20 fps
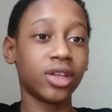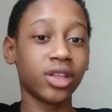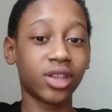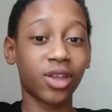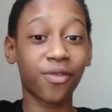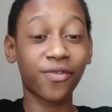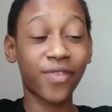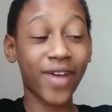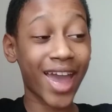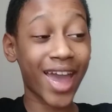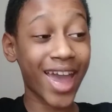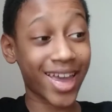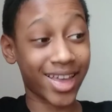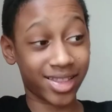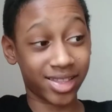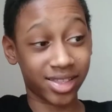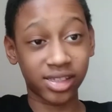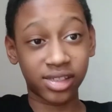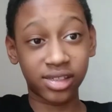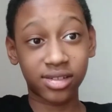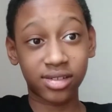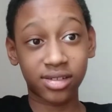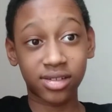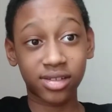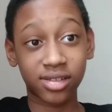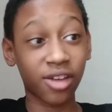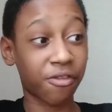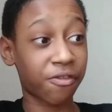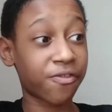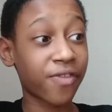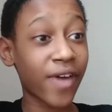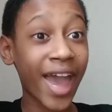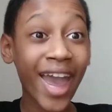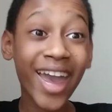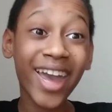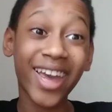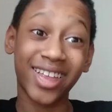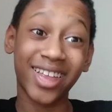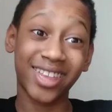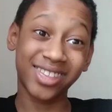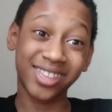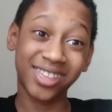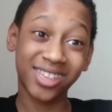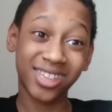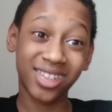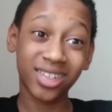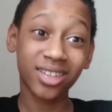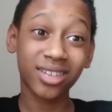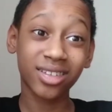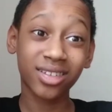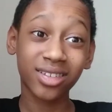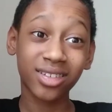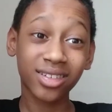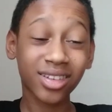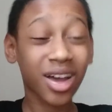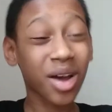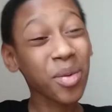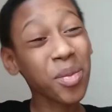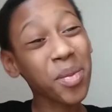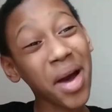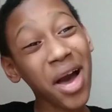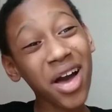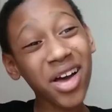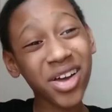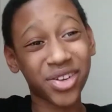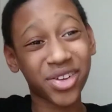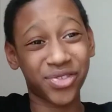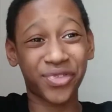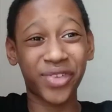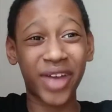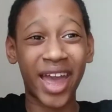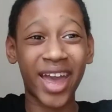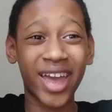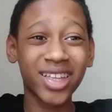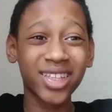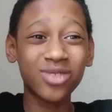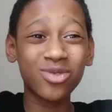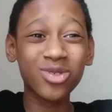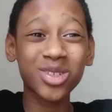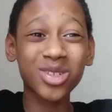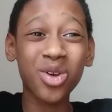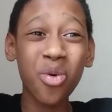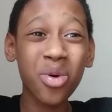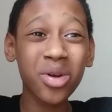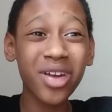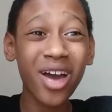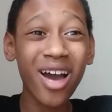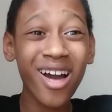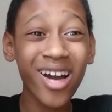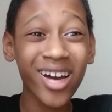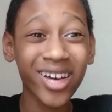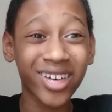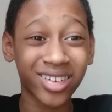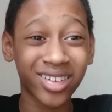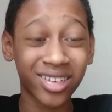The fans. The fans. Come on, fans. What's going on?